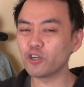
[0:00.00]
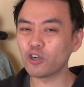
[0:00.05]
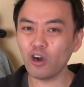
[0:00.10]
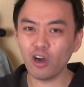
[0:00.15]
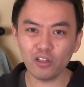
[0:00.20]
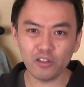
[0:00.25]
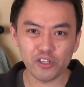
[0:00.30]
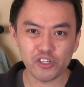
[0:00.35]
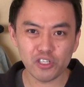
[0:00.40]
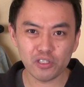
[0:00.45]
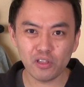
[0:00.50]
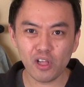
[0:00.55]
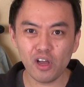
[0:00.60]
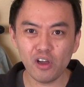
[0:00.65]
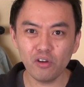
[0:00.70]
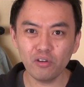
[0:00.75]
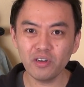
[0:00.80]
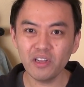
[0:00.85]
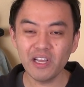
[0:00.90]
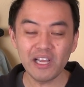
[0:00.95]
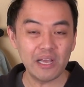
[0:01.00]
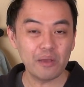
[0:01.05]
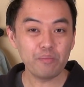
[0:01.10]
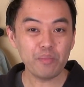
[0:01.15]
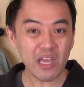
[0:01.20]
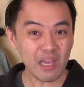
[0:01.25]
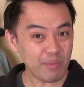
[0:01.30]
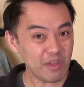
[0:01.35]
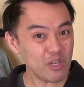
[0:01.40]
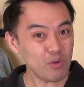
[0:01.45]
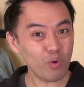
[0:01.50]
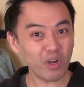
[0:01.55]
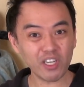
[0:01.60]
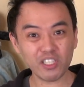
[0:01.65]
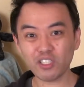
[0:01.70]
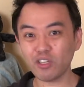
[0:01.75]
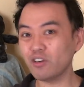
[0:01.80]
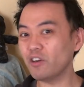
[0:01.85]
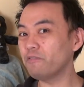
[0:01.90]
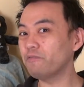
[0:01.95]
your college loan, maybe you want to
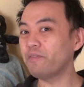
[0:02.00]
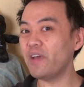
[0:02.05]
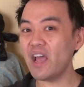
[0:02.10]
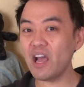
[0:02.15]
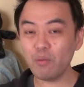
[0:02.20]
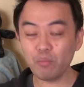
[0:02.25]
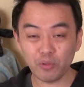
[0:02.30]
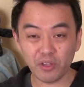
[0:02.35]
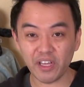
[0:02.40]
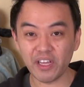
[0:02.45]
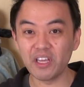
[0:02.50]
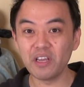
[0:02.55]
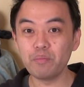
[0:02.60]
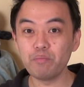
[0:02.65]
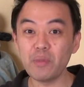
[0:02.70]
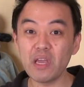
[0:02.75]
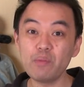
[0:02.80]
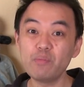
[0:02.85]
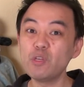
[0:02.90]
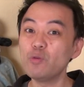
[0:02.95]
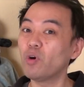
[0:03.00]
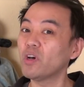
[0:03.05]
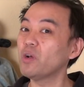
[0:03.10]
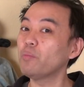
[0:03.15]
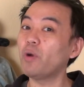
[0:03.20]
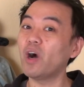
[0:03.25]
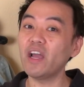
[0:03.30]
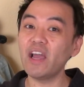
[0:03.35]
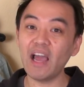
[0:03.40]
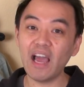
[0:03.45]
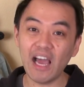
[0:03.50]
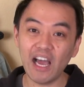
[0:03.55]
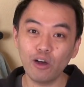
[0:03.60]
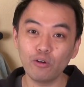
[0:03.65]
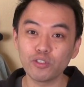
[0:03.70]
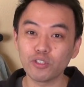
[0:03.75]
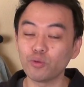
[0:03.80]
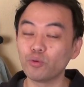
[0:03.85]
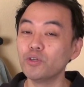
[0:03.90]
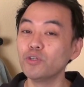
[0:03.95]
start a family, maybe you want to buy a
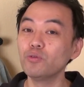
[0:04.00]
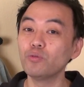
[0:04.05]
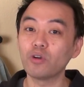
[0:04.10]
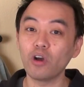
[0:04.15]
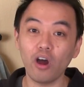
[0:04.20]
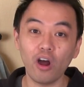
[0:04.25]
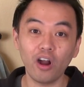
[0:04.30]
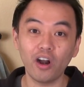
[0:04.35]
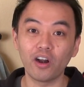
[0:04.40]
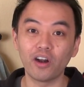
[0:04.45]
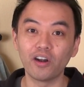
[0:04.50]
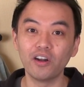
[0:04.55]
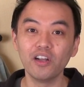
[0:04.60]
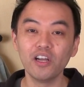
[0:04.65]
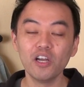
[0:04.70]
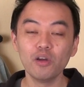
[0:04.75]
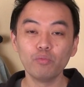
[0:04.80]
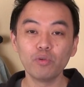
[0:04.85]
house or a new car.